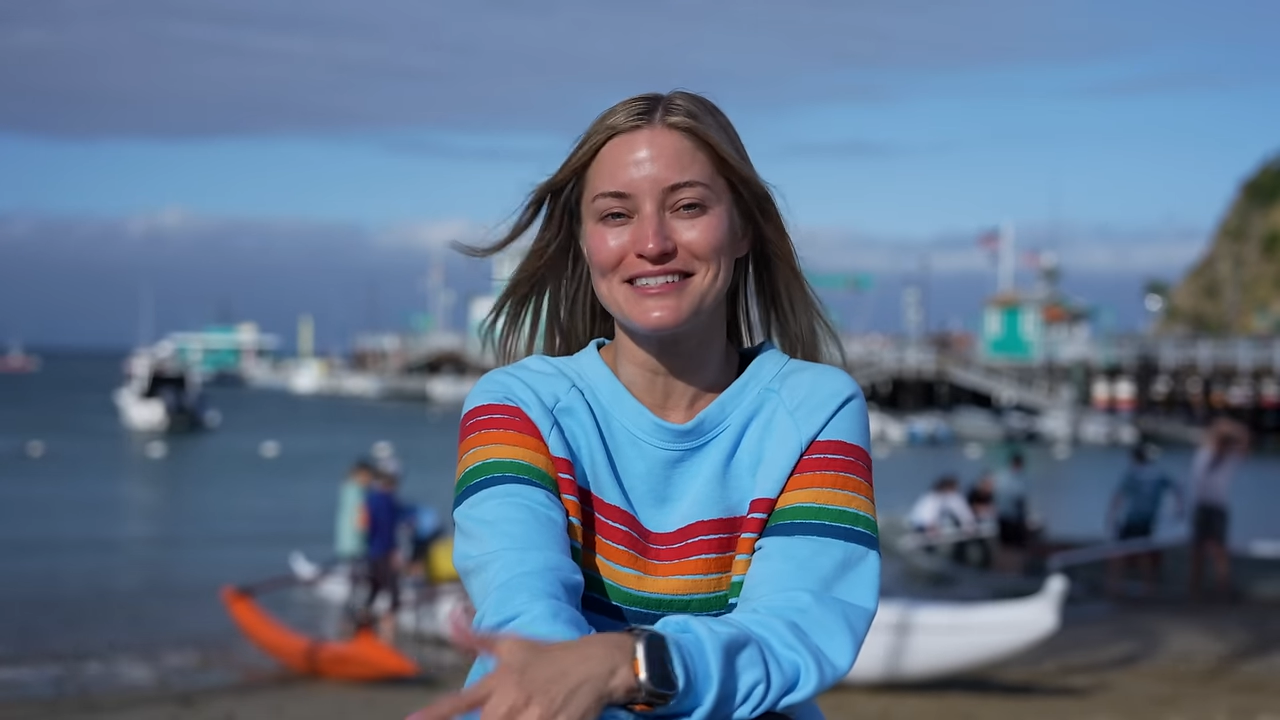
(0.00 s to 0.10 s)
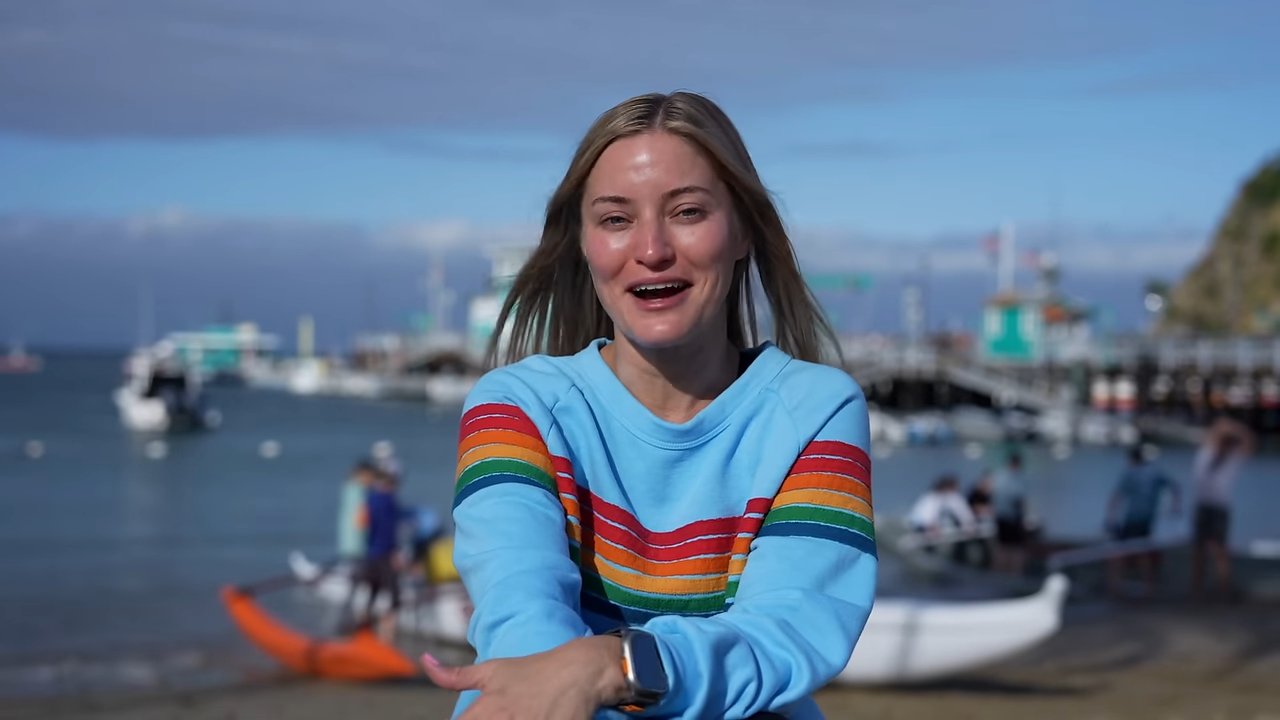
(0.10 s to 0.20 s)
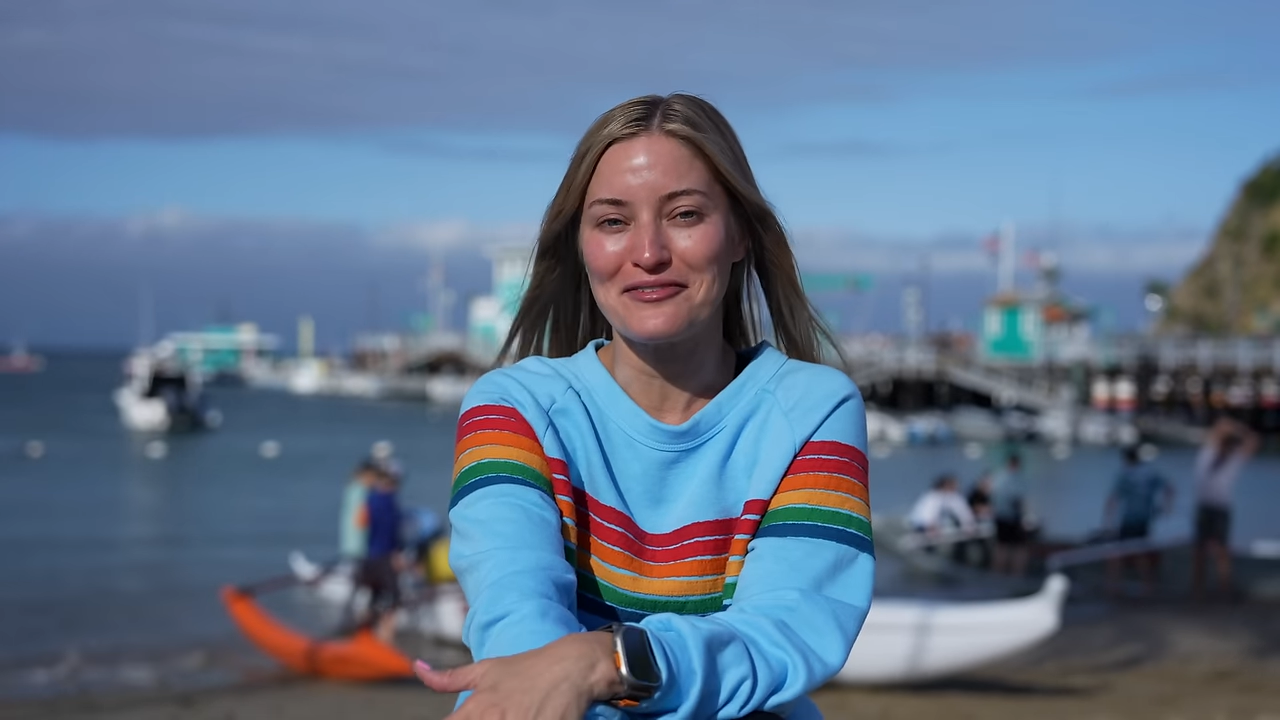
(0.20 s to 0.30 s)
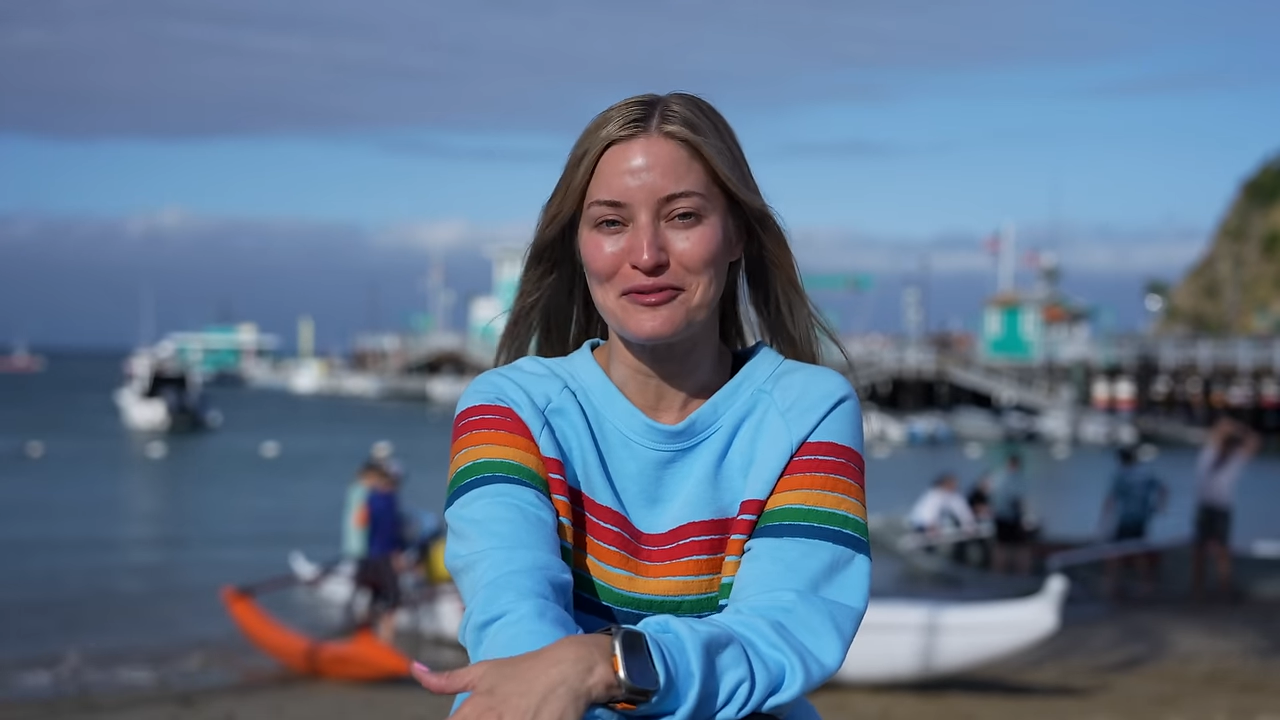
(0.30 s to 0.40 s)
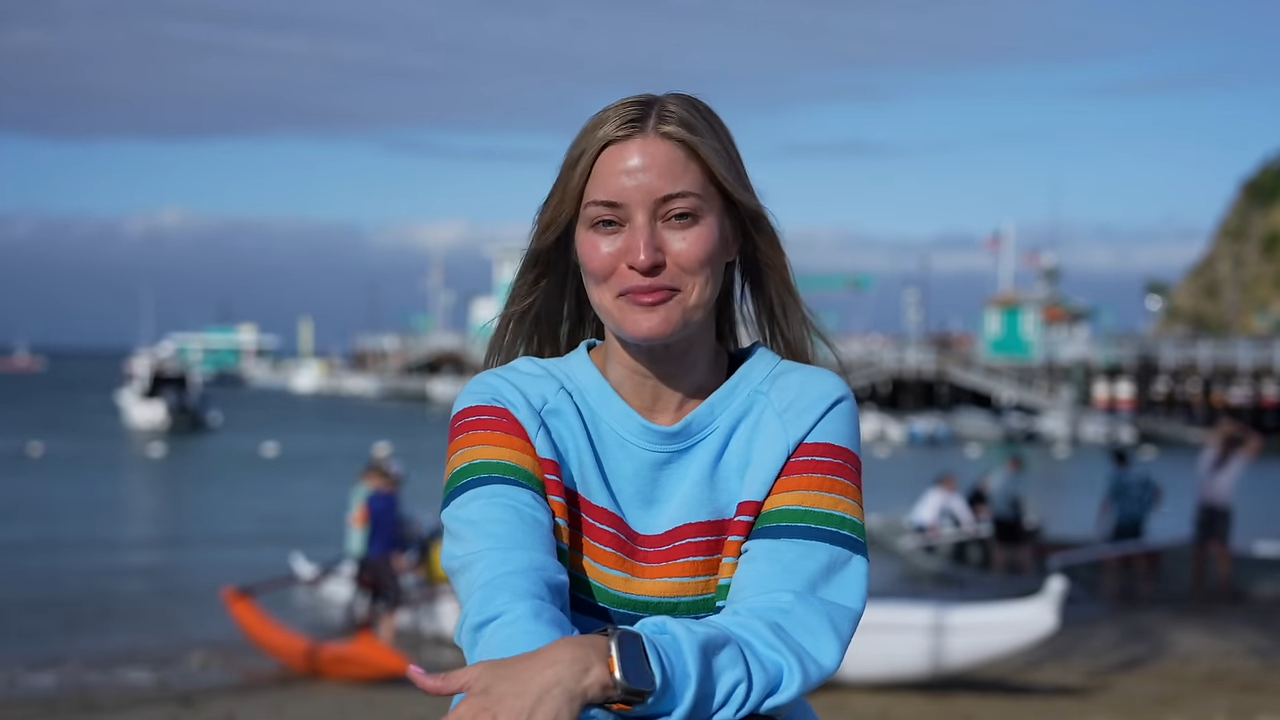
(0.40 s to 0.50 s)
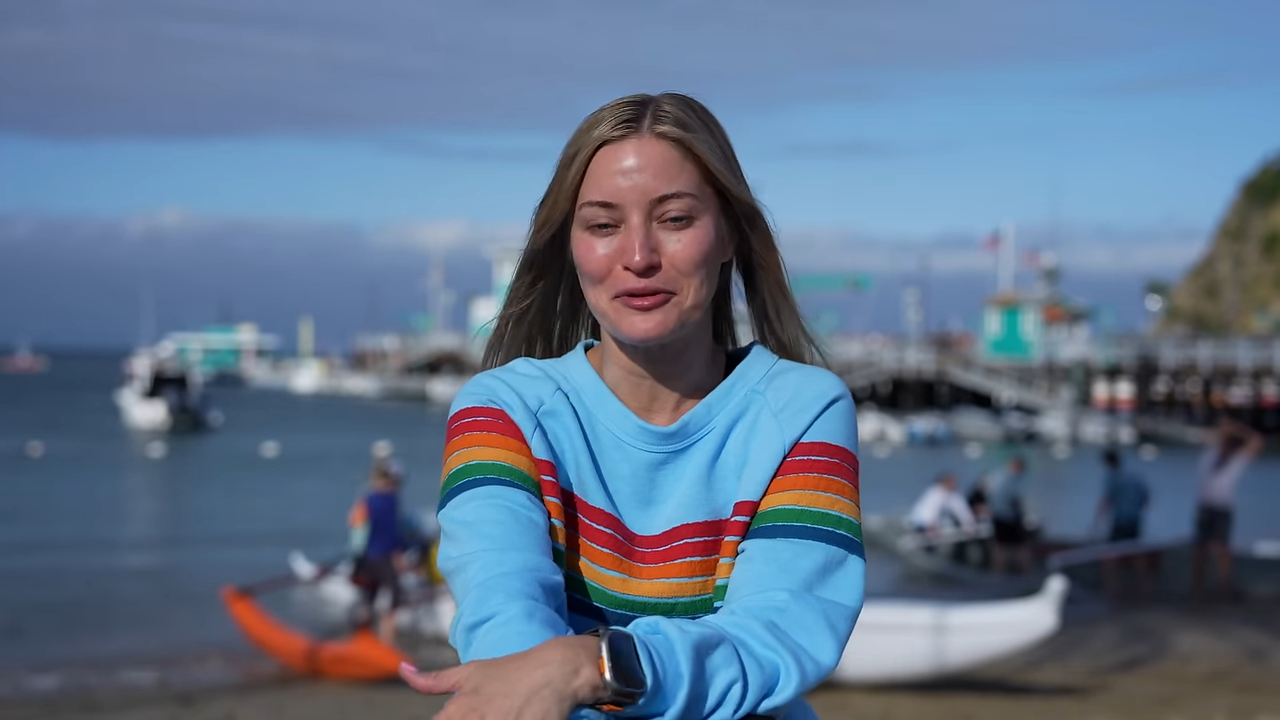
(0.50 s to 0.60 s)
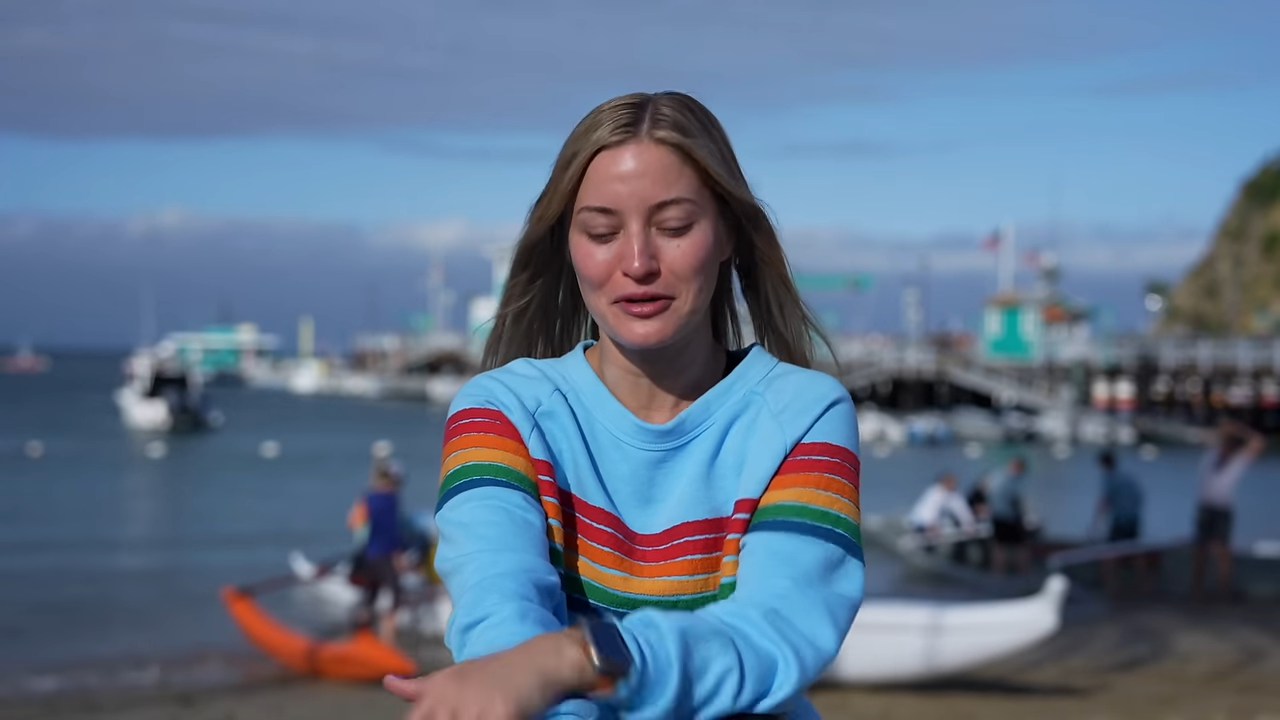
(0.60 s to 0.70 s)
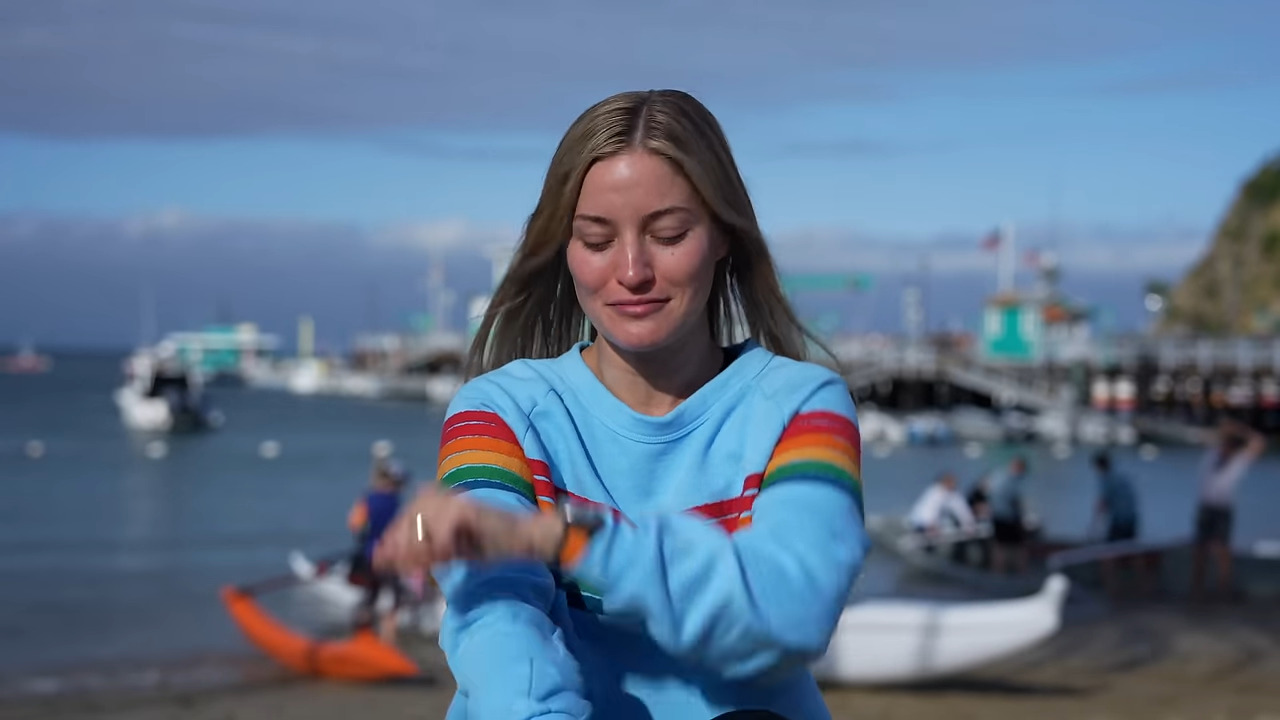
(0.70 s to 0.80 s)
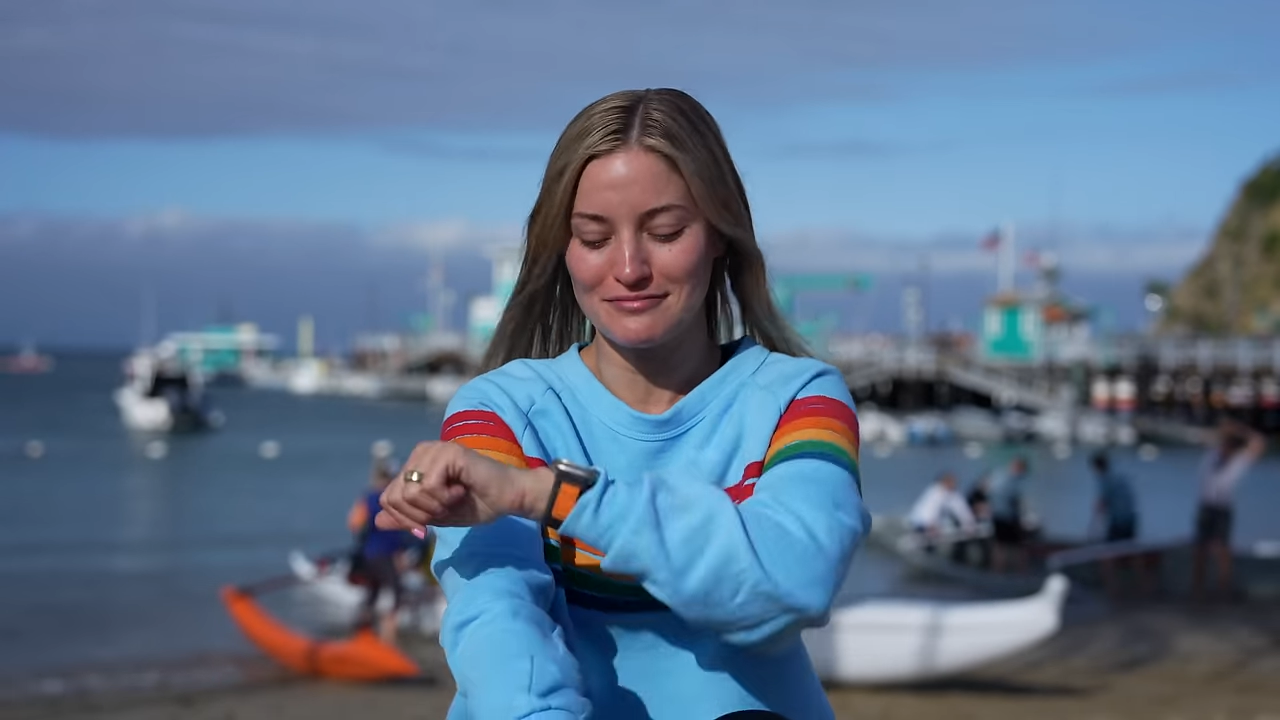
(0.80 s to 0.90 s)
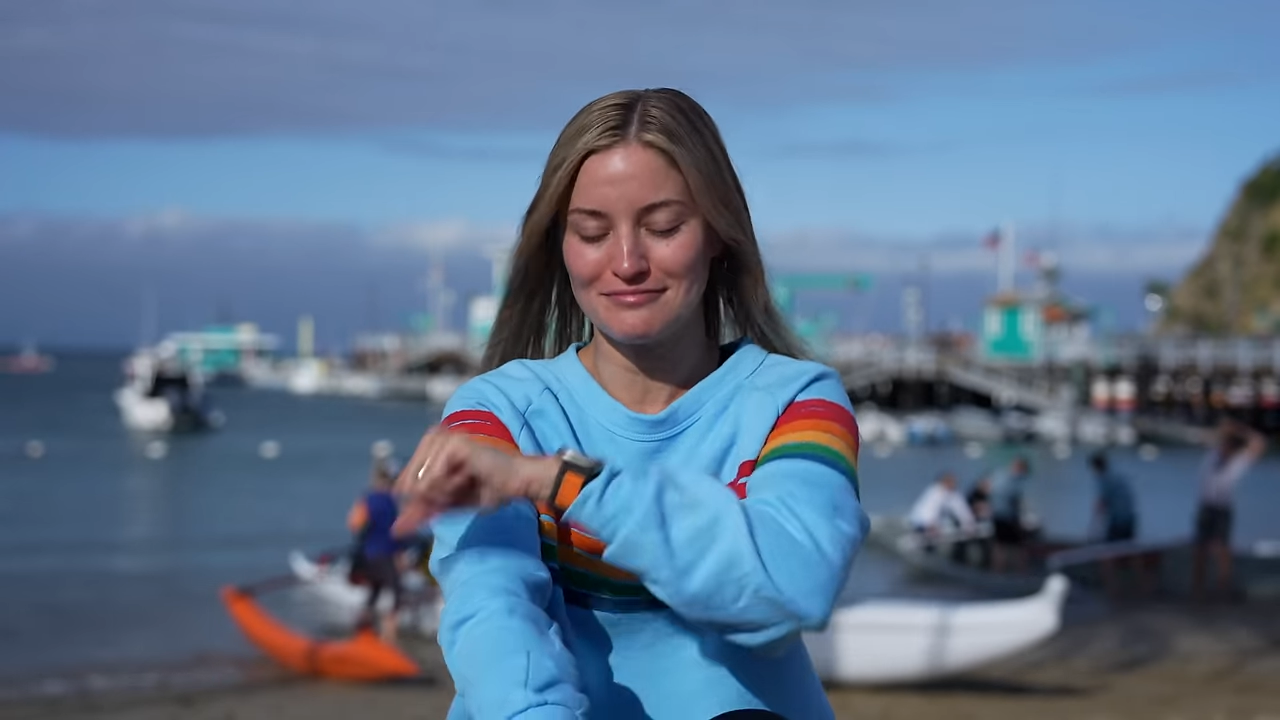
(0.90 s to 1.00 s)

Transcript: dive computer.